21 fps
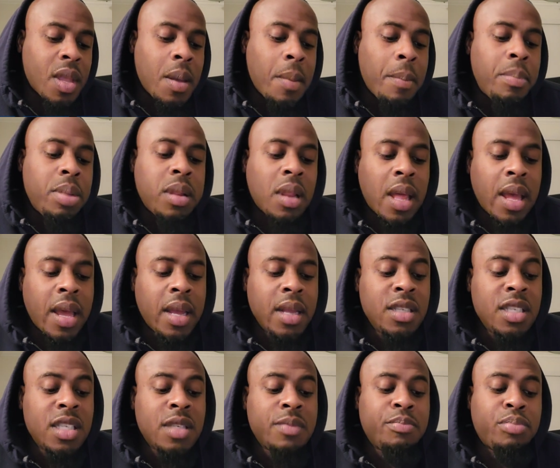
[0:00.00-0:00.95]

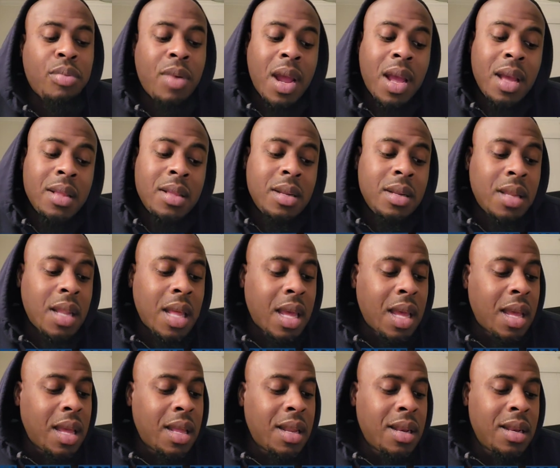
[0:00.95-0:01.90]
Plane spray the
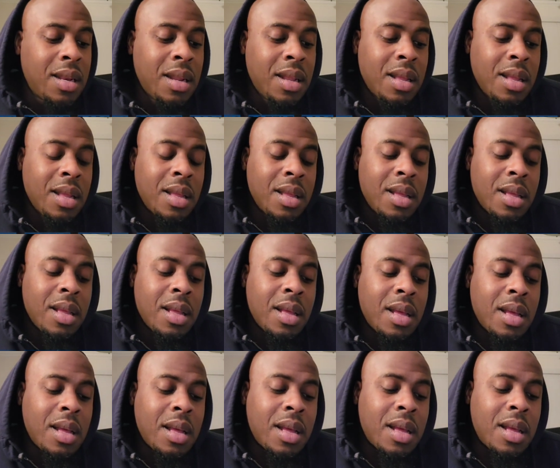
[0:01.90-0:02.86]
land.
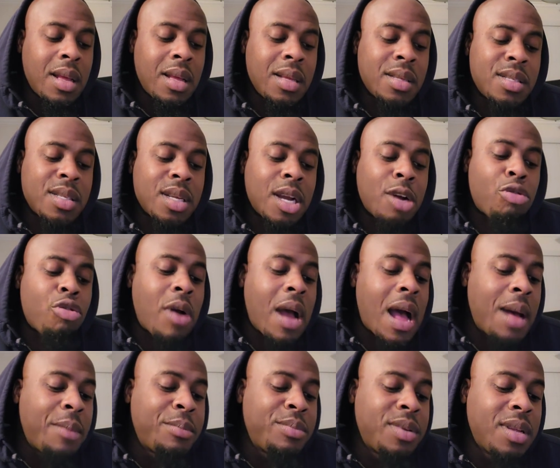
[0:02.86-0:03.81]
It's a
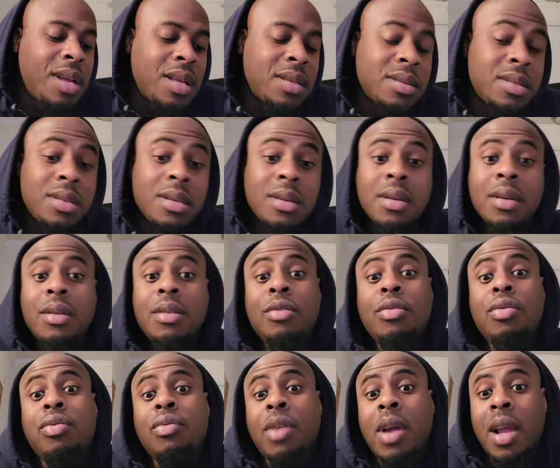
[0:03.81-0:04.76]
crop duster,
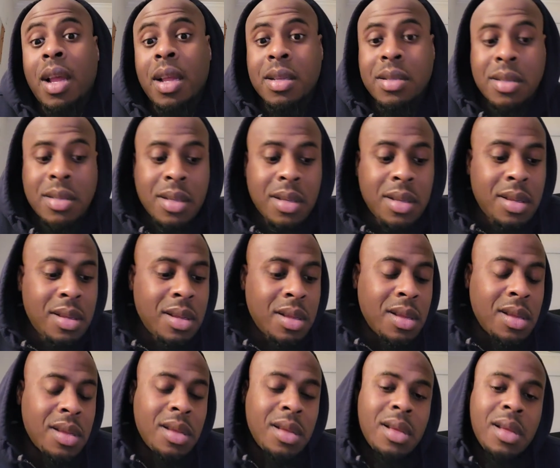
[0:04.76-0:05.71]
crazy.
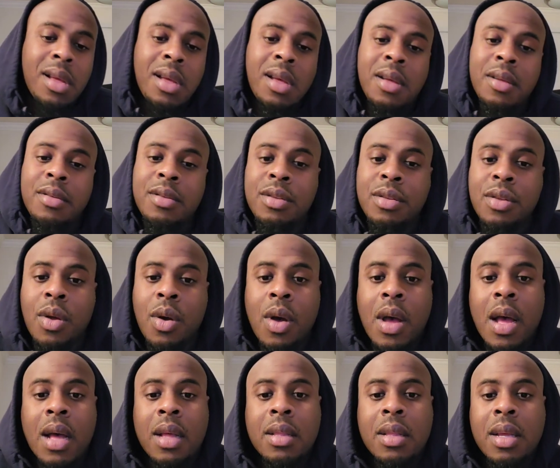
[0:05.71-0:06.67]
You know
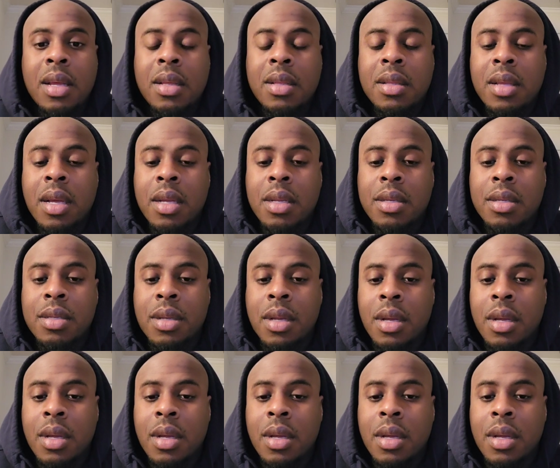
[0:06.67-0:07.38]
how they